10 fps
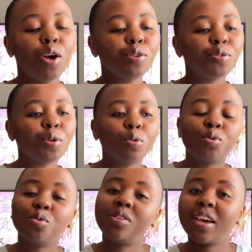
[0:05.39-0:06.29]
So
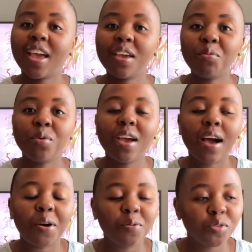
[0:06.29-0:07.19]
today we
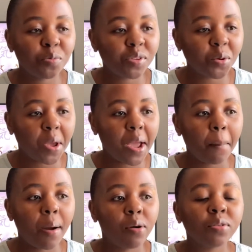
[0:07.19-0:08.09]
are going to be talking
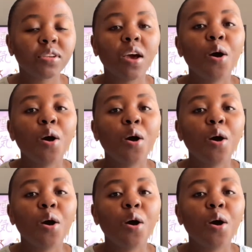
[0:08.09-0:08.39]
about